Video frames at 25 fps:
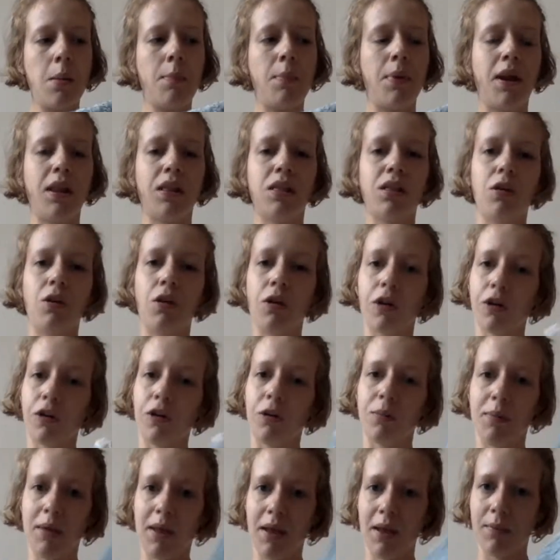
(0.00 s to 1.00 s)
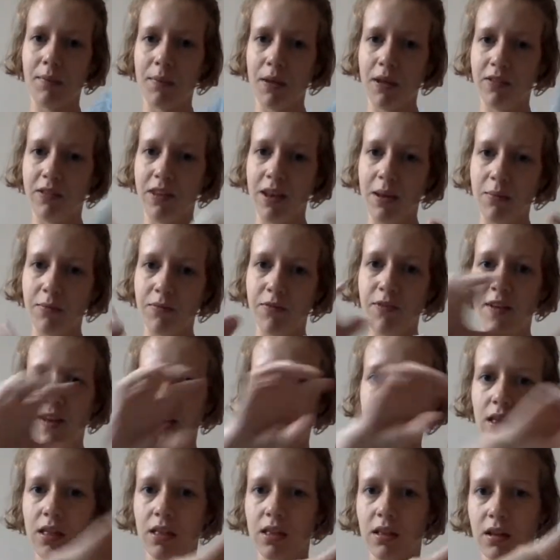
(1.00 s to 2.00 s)
but it's not going to be a deep
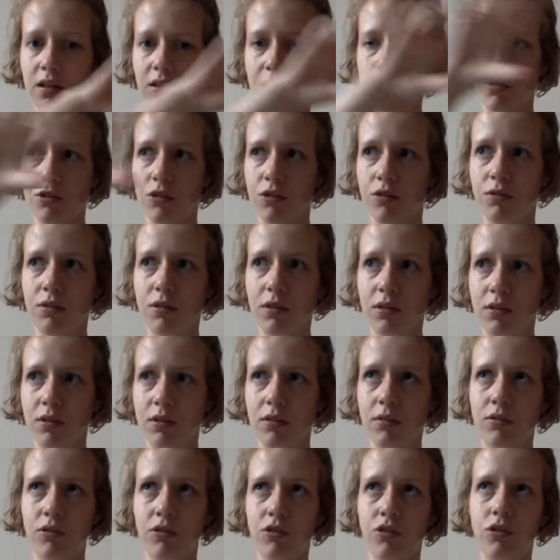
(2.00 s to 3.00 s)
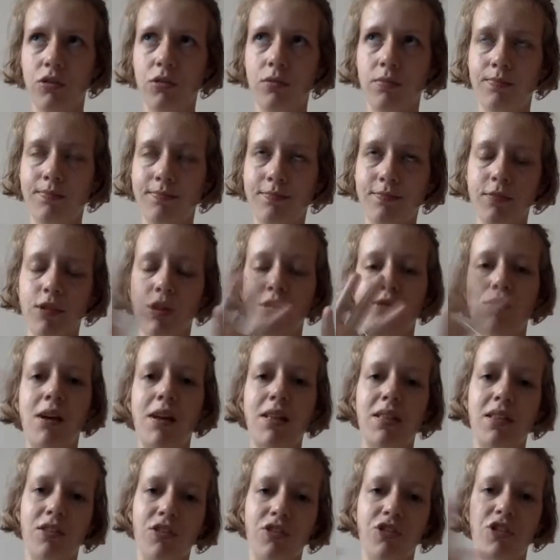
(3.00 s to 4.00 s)
V. It's a sort of
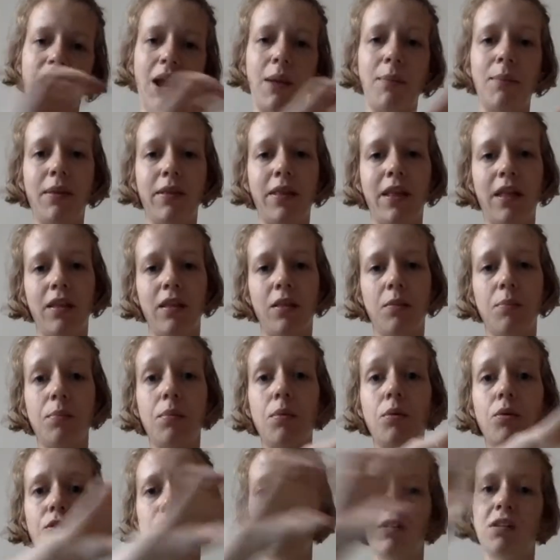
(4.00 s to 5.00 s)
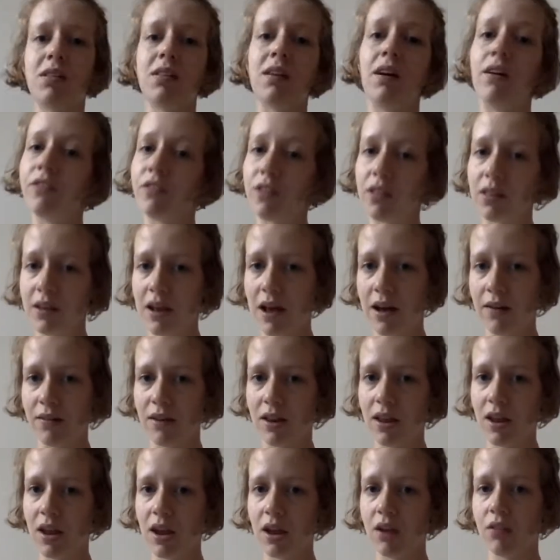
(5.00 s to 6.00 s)
crescent shape, and then the border itself doesn't have
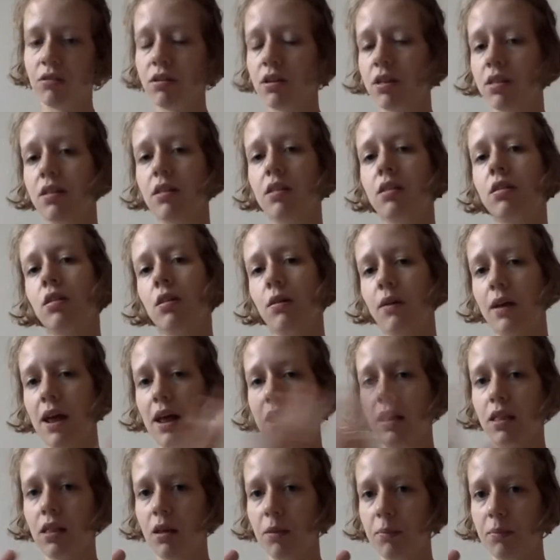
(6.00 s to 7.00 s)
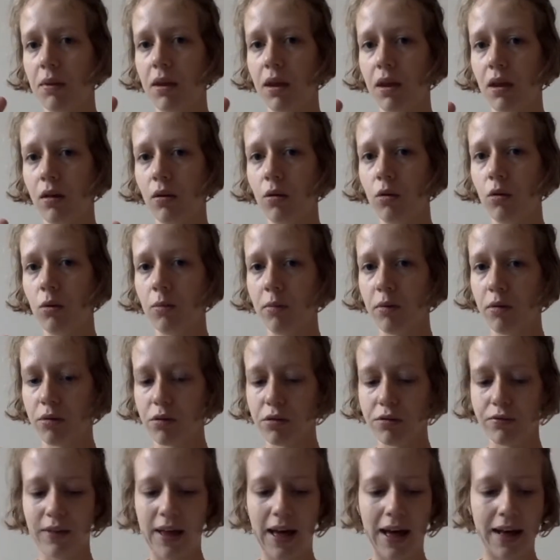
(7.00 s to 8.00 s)
any increases, so it ends up being
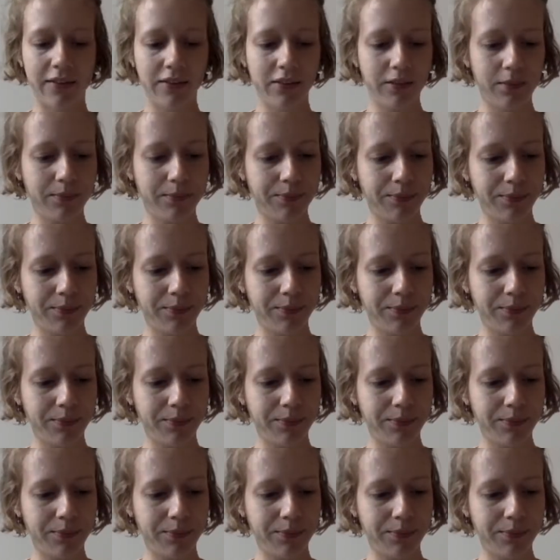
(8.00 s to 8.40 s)
almost flat,